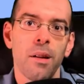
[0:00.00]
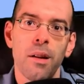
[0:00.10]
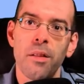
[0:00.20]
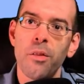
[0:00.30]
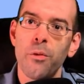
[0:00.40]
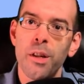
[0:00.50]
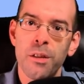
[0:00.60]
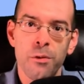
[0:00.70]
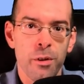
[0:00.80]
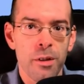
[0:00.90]
And the
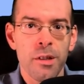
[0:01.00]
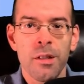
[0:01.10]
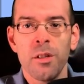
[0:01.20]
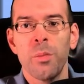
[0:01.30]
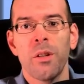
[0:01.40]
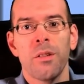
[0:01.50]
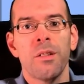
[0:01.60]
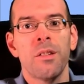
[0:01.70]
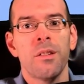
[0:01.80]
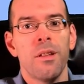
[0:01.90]
reason for this is
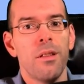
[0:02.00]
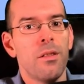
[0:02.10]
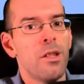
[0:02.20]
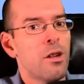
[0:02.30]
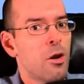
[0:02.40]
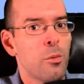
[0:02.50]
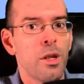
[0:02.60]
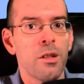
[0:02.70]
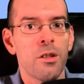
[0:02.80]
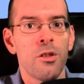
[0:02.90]
because these
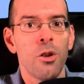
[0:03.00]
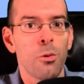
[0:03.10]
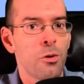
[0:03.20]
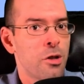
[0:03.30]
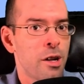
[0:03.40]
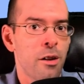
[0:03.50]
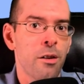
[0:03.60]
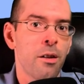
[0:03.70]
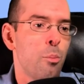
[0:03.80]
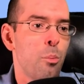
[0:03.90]
harmonies don't
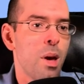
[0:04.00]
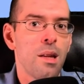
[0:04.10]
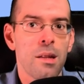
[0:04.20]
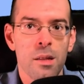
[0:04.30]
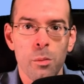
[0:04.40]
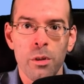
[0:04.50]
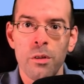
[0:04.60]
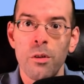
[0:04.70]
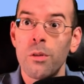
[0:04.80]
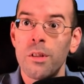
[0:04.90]
share many similar
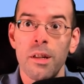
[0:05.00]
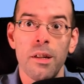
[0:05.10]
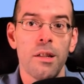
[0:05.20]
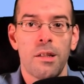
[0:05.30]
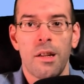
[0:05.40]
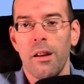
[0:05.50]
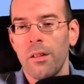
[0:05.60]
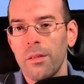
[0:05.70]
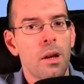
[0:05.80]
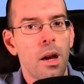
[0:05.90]
notes in a
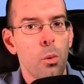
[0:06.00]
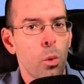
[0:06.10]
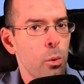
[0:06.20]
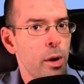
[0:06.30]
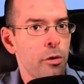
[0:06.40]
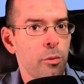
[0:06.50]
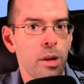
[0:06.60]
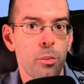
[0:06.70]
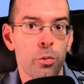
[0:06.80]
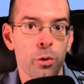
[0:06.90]
scale. And one way for me
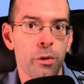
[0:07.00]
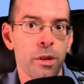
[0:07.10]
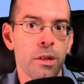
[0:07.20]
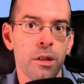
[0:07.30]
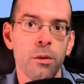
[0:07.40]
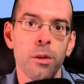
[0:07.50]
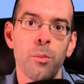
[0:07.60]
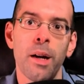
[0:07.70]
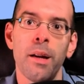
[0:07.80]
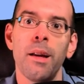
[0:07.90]
to prove this to you is
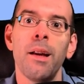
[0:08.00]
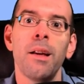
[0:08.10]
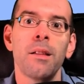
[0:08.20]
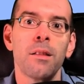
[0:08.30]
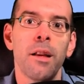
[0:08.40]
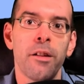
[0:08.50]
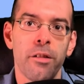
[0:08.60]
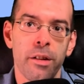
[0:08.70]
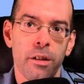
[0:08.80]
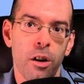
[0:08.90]
by
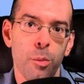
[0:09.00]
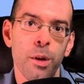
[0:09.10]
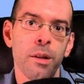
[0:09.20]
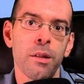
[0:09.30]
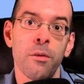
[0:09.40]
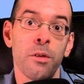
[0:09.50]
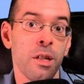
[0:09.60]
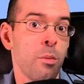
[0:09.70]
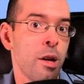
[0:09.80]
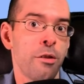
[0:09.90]
layering the harmonies of
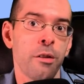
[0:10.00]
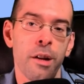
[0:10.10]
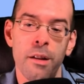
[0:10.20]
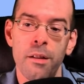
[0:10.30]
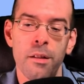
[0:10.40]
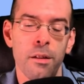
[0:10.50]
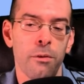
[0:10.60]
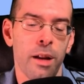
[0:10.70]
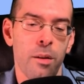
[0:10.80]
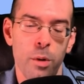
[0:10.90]
C major and D
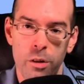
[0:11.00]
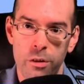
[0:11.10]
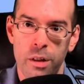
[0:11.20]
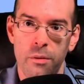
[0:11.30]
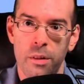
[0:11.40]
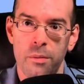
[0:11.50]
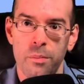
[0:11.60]
flat major 7.